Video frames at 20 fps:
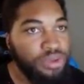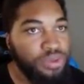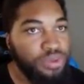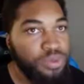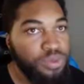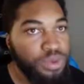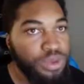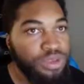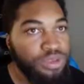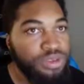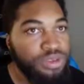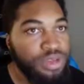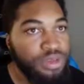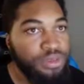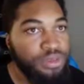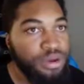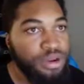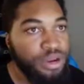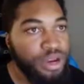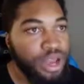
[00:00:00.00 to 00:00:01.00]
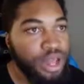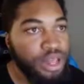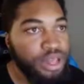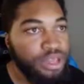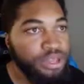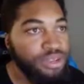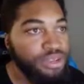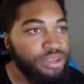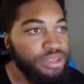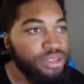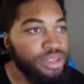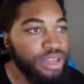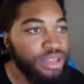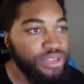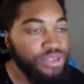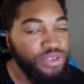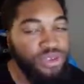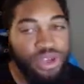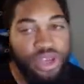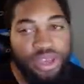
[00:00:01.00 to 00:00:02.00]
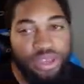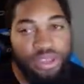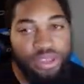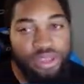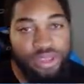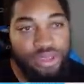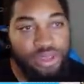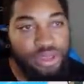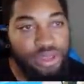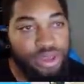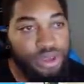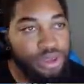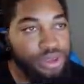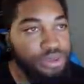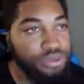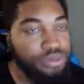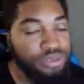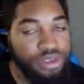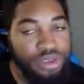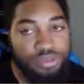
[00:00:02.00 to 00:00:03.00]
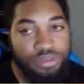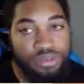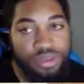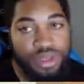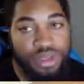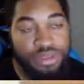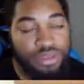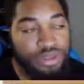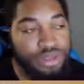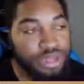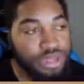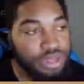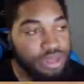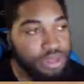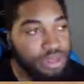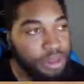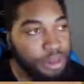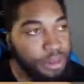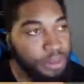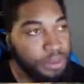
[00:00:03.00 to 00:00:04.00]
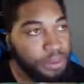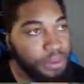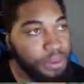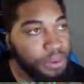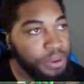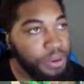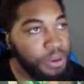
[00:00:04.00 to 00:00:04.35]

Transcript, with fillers: wisdom or knowledge that you guys need to know, tips that you need to know